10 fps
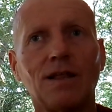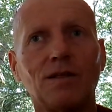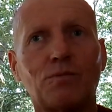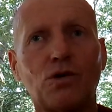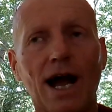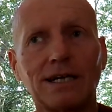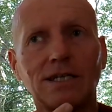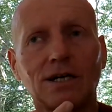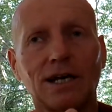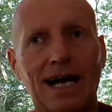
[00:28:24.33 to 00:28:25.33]
the
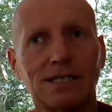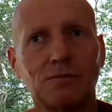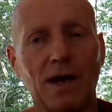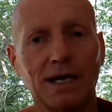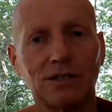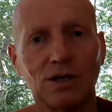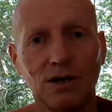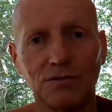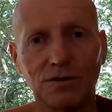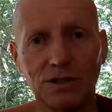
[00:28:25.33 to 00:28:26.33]
practical aspect
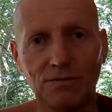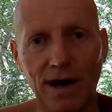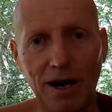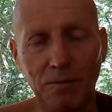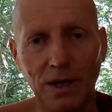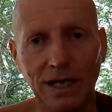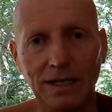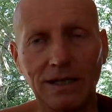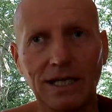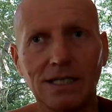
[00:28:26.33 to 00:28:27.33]
of
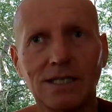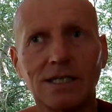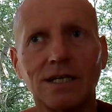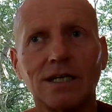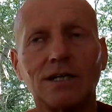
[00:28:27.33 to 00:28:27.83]
developing this